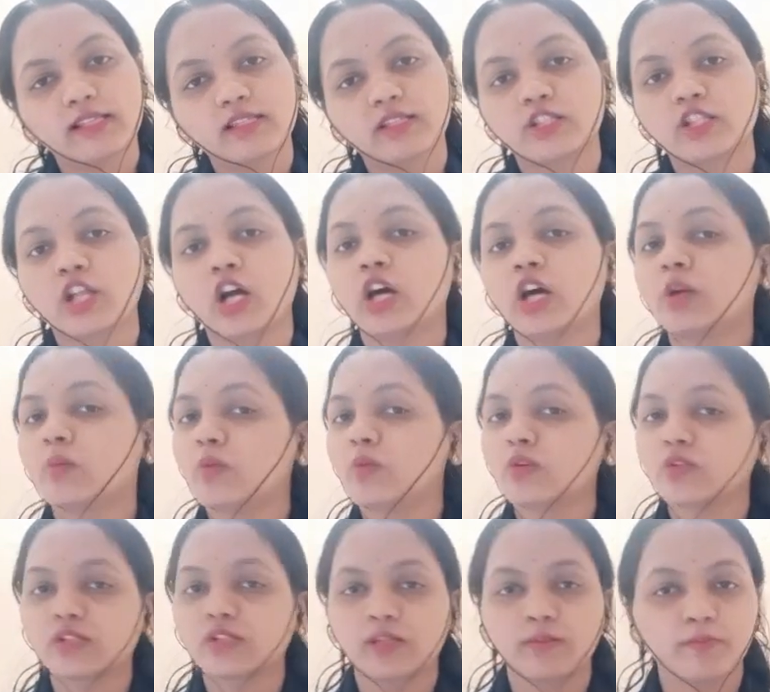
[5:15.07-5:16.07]
as
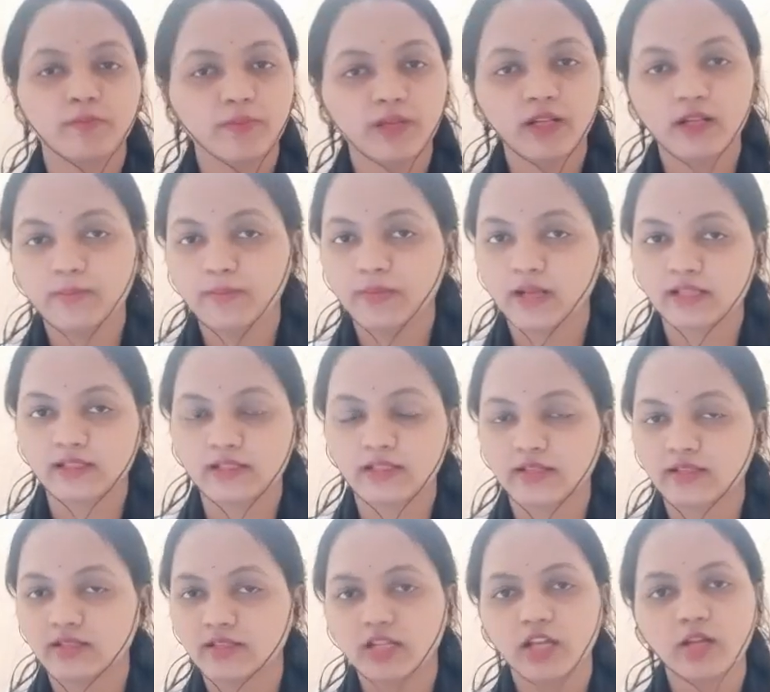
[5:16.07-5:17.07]
thermosimple plastics.